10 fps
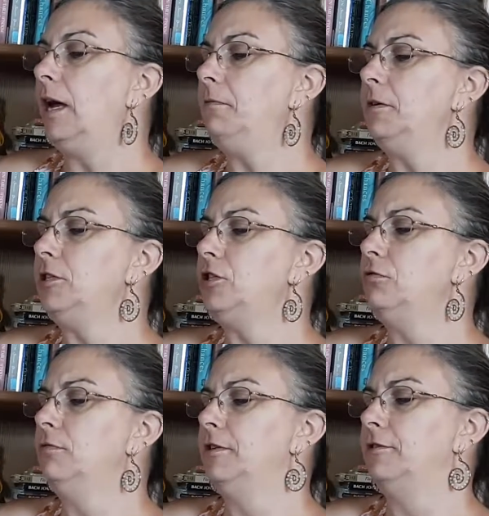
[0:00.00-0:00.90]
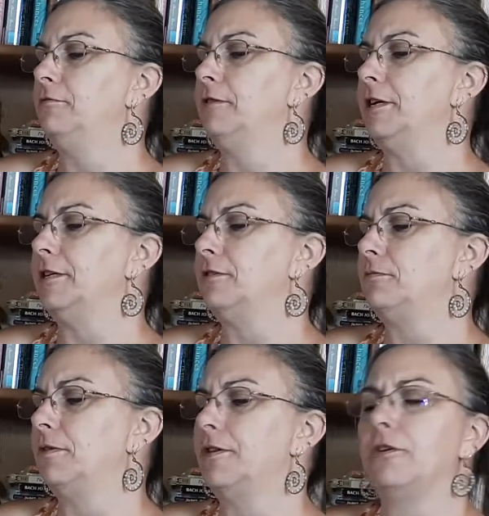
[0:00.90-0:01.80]
I wish you wouldn't greet us
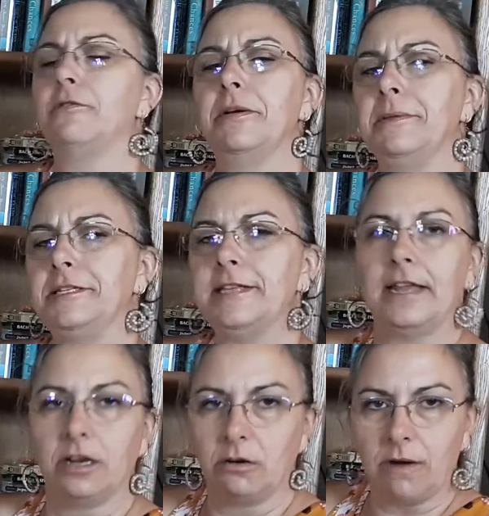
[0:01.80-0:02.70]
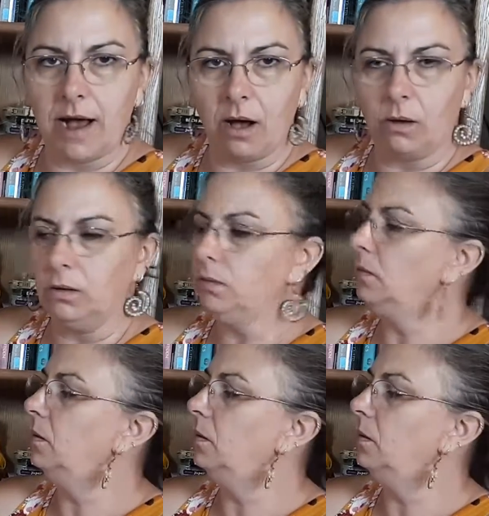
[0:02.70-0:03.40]
with a grimace and a growl.